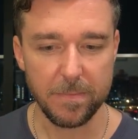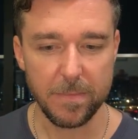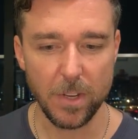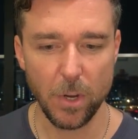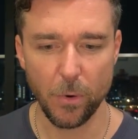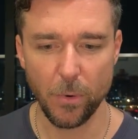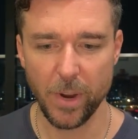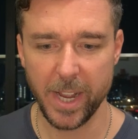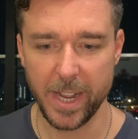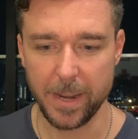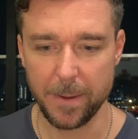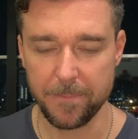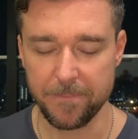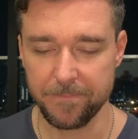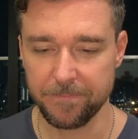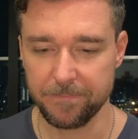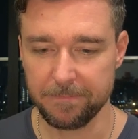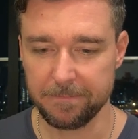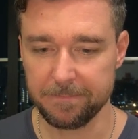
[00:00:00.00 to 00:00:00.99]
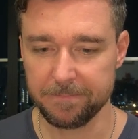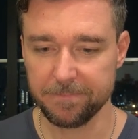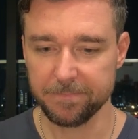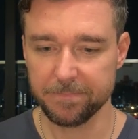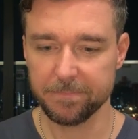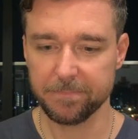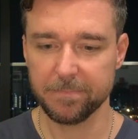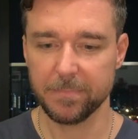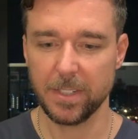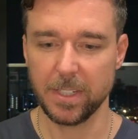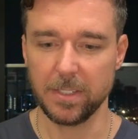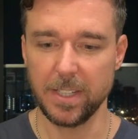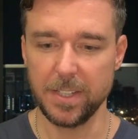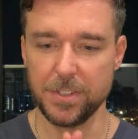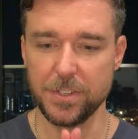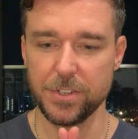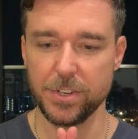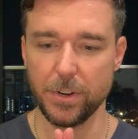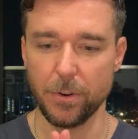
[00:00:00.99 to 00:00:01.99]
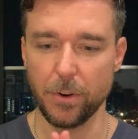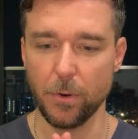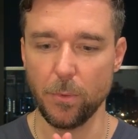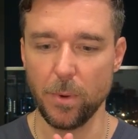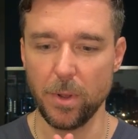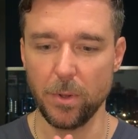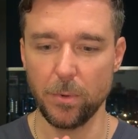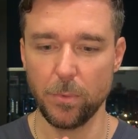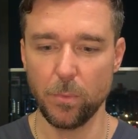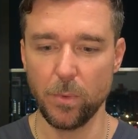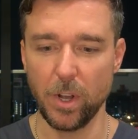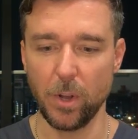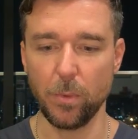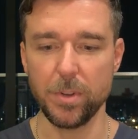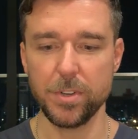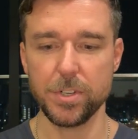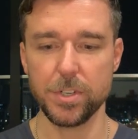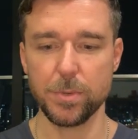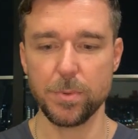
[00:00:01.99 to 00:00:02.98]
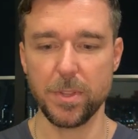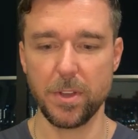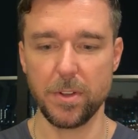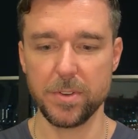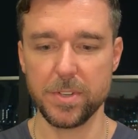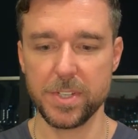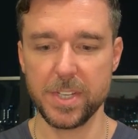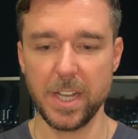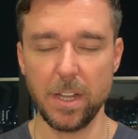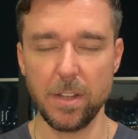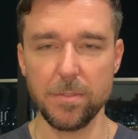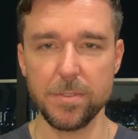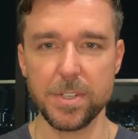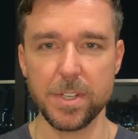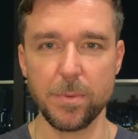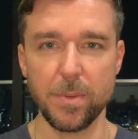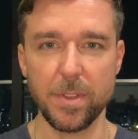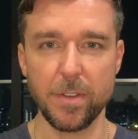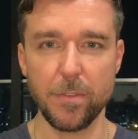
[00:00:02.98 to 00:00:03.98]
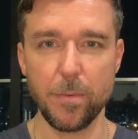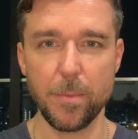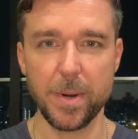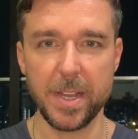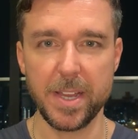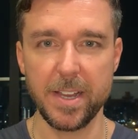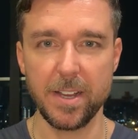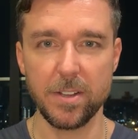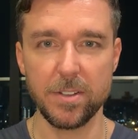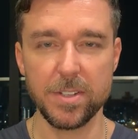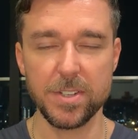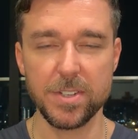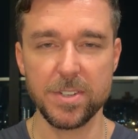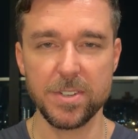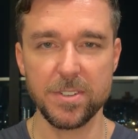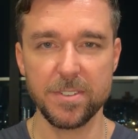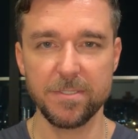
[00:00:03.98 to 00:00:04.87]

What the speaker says: All right. Let's share our well wishes with ourselves and with everybody else.